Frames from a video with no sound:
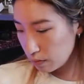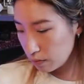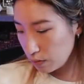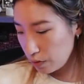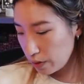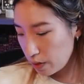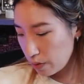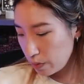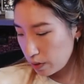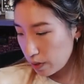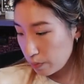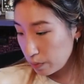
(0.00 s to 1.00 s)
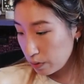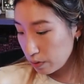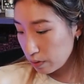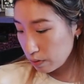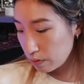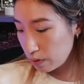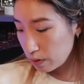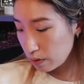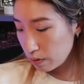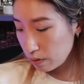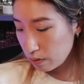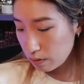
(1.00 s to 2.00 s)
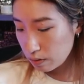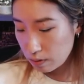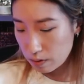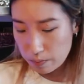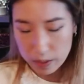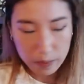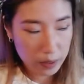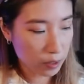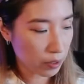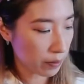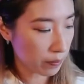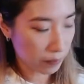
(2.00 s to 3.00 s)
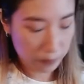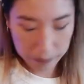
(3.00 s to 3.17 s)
Oh, they gave me samples. What is this? A BB cream.